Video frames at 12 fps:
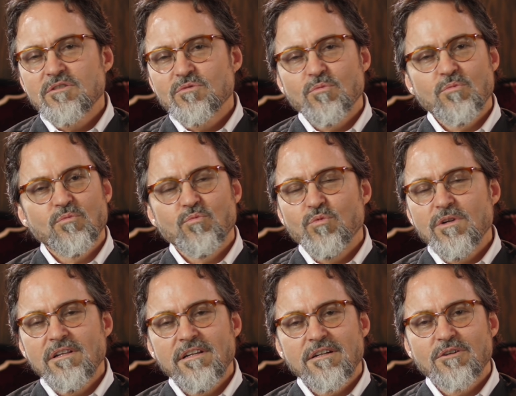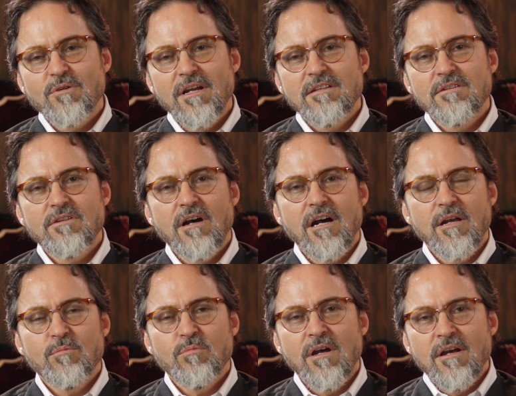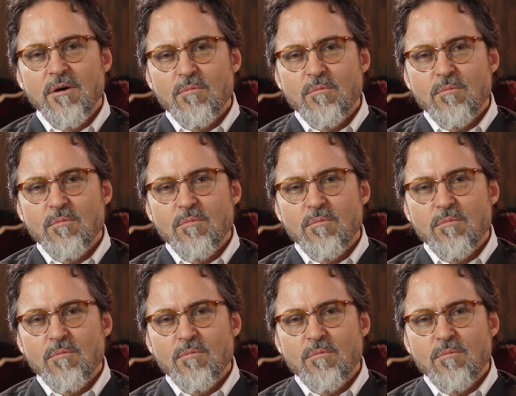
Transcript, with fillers: is really a great time.